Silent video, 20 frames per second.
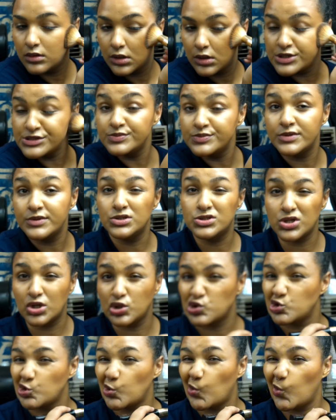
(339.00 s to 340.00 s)
Because when you
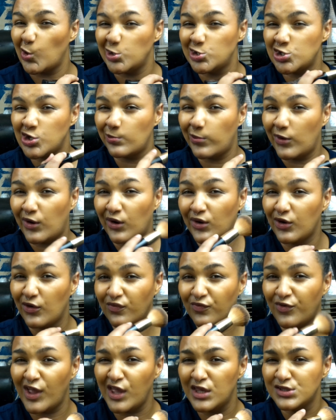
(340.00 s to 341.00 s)
start squinching part of your
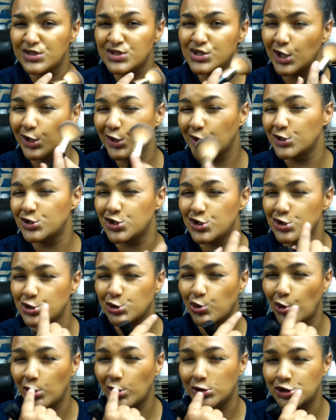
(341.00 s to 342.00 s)
face, unless you're
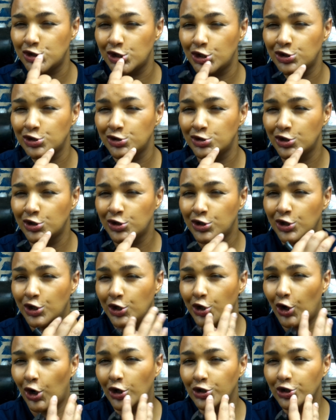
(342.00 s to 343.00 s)
squinching
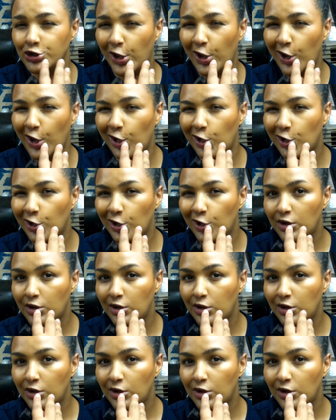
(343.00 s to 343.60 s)
all day,